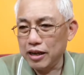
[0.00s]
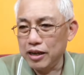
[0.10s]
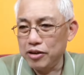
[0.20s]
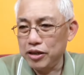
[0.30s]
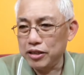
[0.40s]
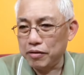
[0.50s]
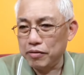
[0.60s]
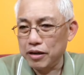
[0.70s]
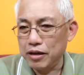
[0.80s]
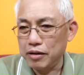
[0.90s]
increase
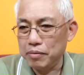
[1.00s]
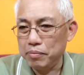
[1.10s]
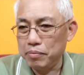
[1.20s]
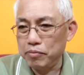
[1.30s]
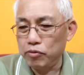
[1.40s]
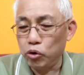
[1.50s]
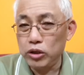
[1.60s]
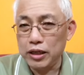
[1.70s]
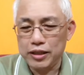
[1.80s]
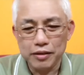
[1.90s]
of
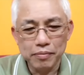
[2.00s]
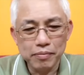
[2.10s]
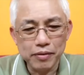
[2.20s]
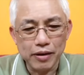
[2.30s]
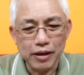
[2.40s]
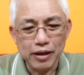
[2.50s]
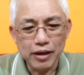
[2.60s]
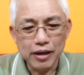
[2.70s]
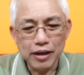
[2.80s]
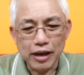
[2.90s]
voters, right?
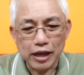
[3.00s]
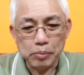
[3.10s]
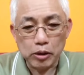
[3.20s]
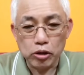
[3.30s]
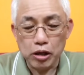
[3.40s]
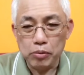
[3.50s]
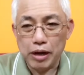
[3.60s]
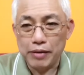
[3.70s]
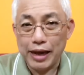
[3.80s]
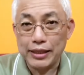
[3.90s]
Especially
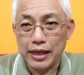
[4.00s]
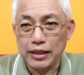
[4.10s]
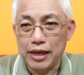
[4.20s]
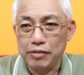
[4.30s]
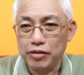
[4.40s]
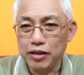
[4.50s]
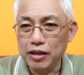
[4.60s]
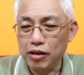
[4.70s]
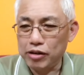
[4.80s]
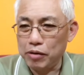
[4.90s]
we have excess death.
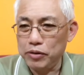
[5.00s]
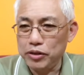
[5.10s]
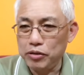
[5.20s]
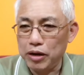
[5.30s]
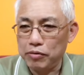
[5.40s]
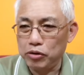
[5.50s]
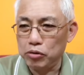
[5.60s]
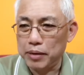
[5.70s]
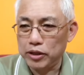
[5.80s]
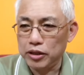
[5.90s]
How come we still have
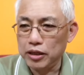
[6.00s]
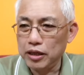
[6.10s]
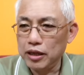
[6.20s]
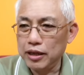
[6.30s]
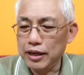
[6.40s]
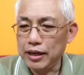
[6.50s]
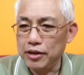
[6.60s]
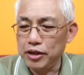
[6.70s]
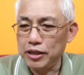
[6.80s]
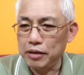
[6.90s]
so much
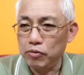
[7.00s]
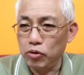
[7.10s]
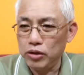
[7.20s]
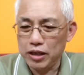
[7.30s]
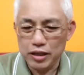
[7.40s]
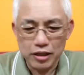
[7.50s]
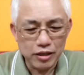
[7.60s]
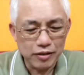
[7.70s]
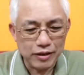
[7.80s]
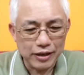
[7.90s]
increase in
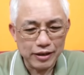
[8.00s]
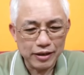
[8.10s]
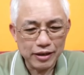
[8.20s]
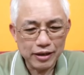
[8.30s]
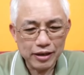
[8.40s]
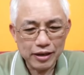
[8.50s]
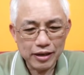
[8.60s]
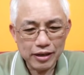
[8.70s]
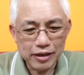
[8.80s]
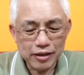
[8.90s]
voters, right?
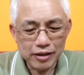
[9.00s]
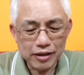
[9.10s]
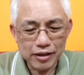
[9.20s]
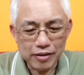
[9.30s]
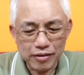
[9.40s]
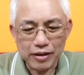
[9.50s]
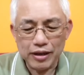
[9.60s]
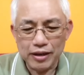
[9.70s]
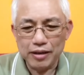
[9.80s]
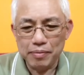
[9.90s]
Like